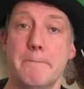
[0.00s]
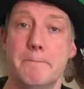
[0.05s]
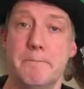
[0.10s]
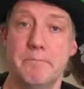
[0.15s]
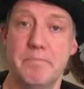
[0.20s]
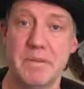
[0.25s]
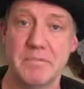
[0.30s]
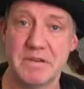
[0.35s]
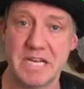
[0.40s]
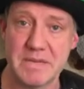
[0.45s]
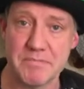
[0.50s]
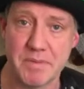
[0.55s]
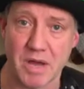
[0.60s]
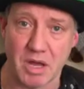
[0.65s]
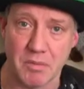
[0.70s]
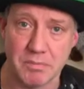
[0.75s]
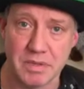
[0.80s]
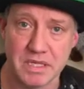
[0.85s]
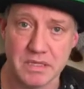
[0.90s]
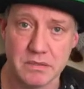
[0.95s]
Bibbly
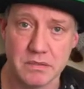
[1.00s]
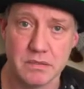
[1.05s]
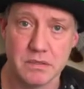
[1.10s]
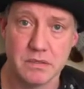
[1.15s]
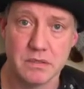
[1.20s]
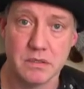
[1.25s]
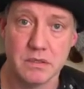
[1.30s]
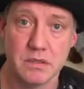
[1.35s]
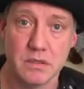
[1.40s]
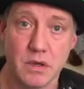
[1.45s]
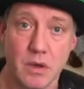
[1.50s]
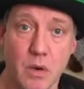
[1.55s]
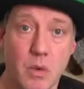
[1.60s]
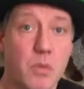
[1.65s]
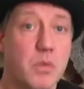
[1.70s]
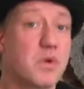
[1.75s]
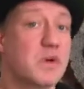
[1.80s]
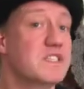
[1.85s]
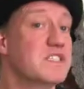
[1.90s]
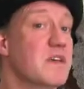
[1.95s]
Bob
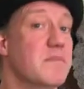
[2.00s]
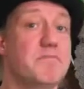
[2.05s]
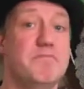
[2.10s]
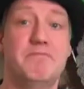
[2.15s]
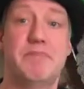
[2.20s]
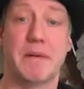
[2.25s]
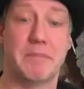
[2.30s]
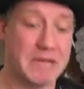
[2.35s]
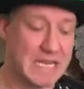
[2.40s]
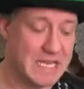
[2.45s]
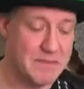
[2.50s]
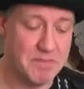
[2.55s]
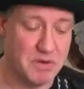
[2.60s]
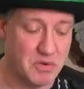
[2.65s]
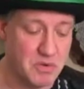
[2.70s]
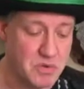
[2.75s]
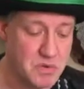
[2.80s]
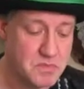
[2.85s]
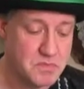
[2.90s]
was a bubbly boo,